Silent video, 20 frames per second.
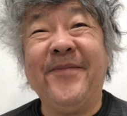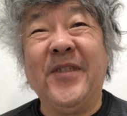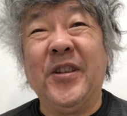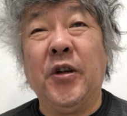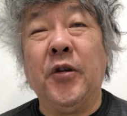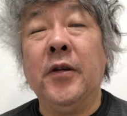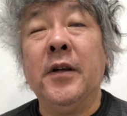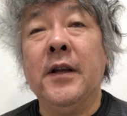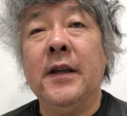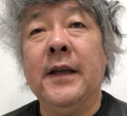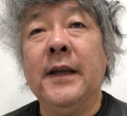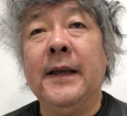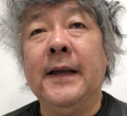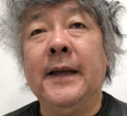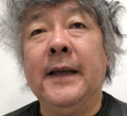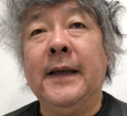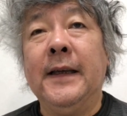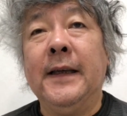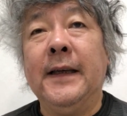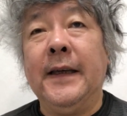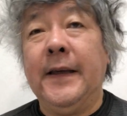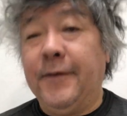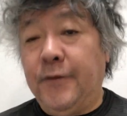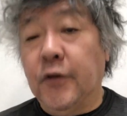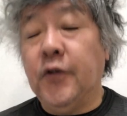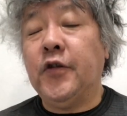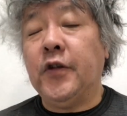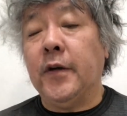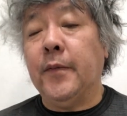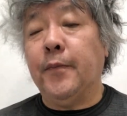you know,
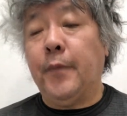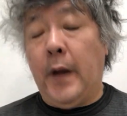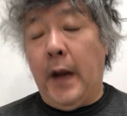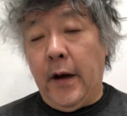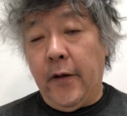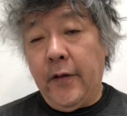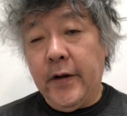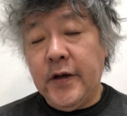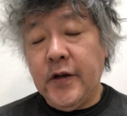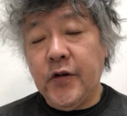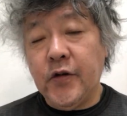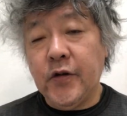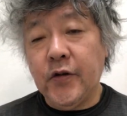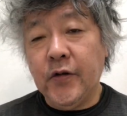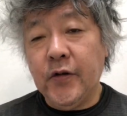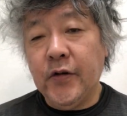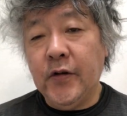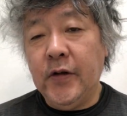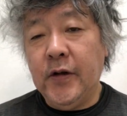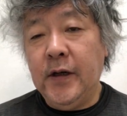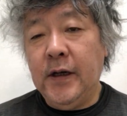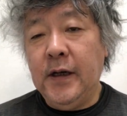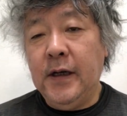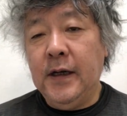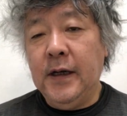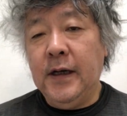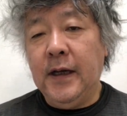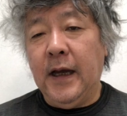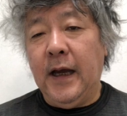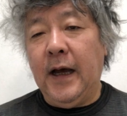eventually perish
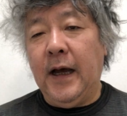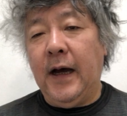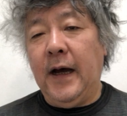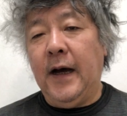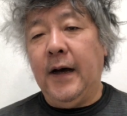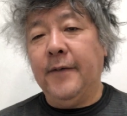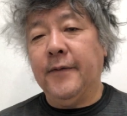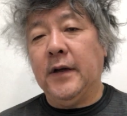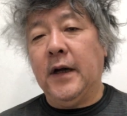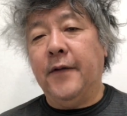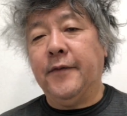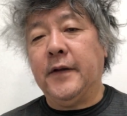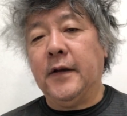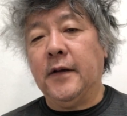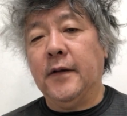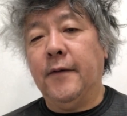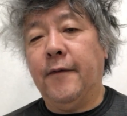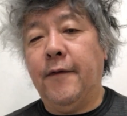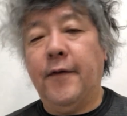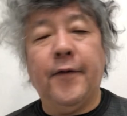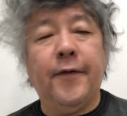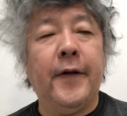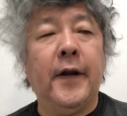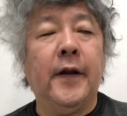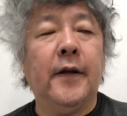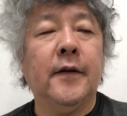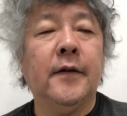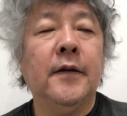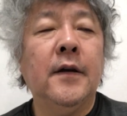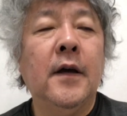after
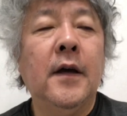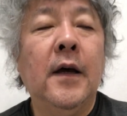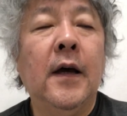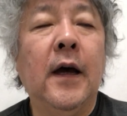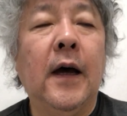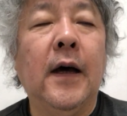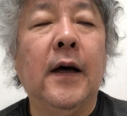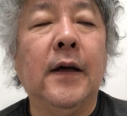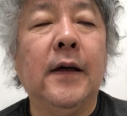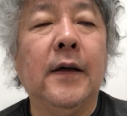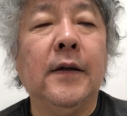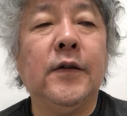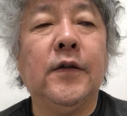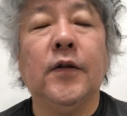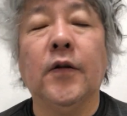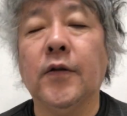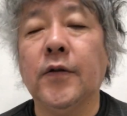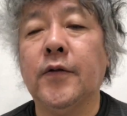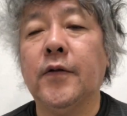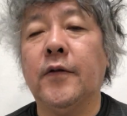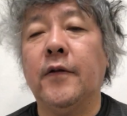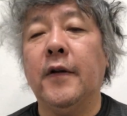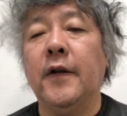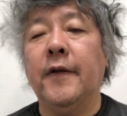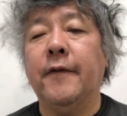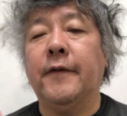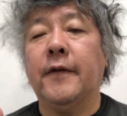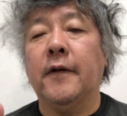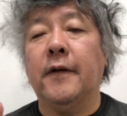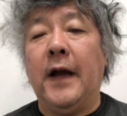fulfilling a
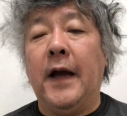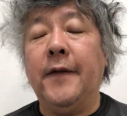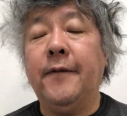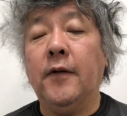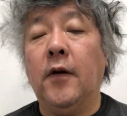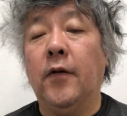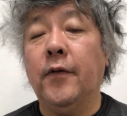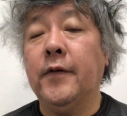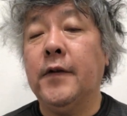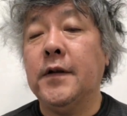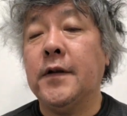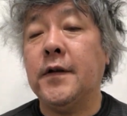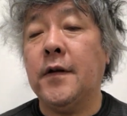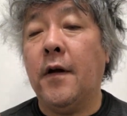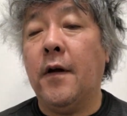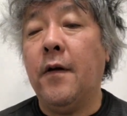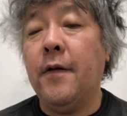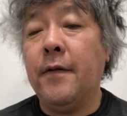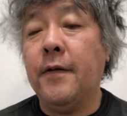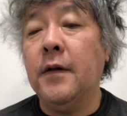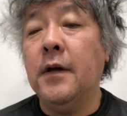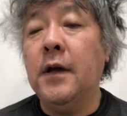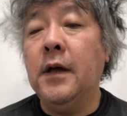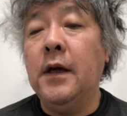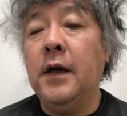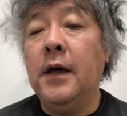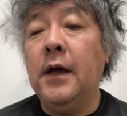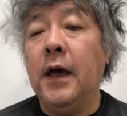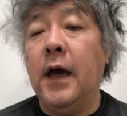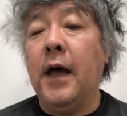short-lived life on this earth.
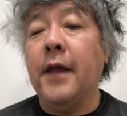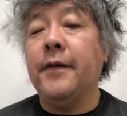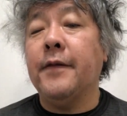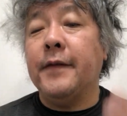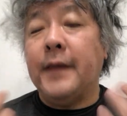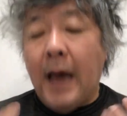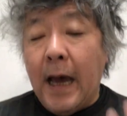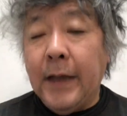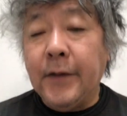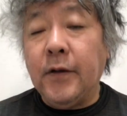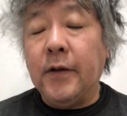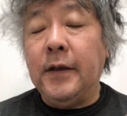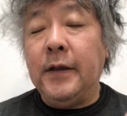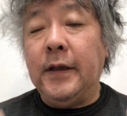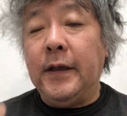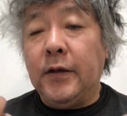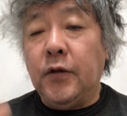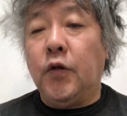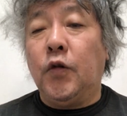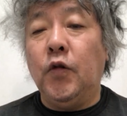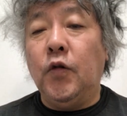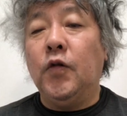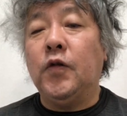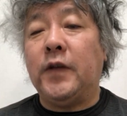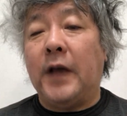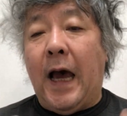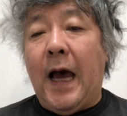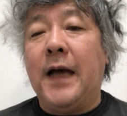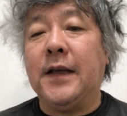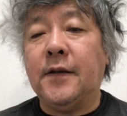And that
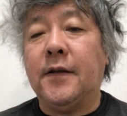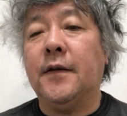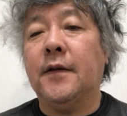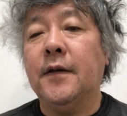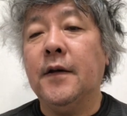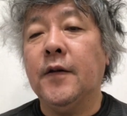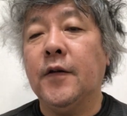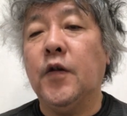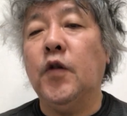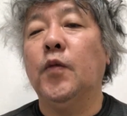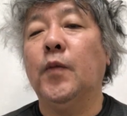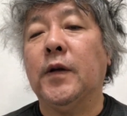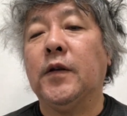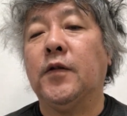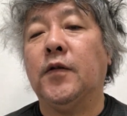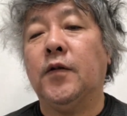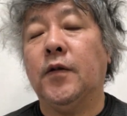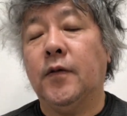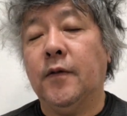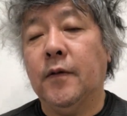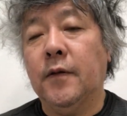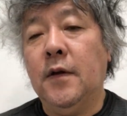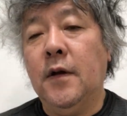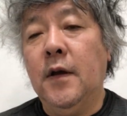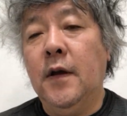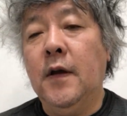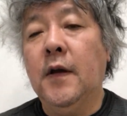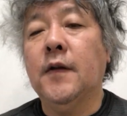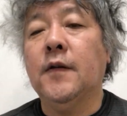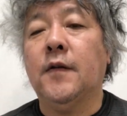includes us humans too.
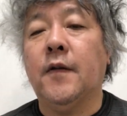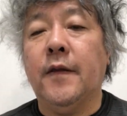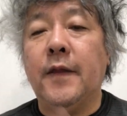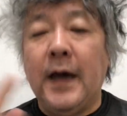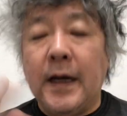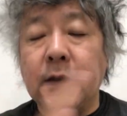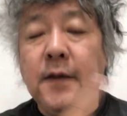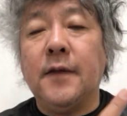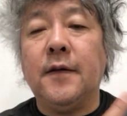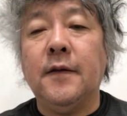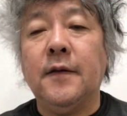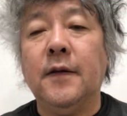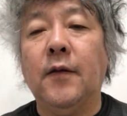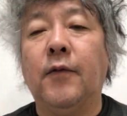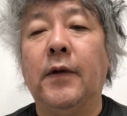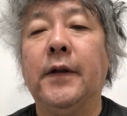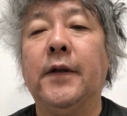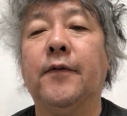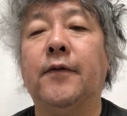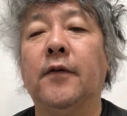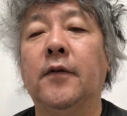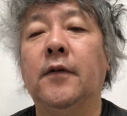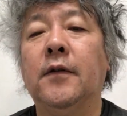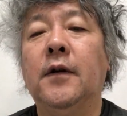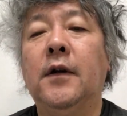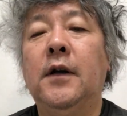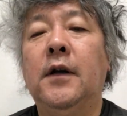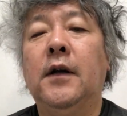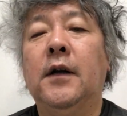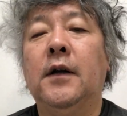So that's the wonderful
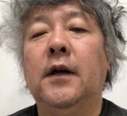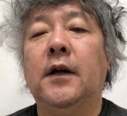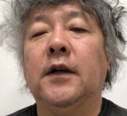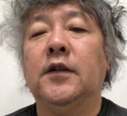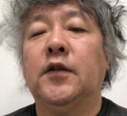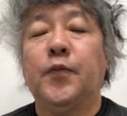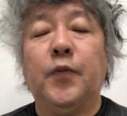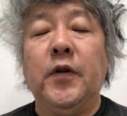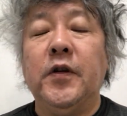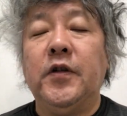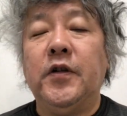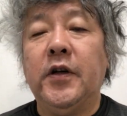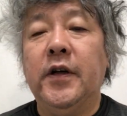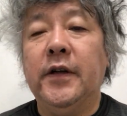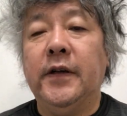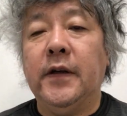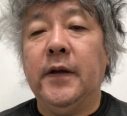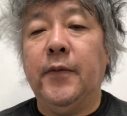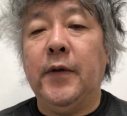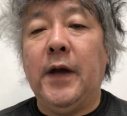spirituality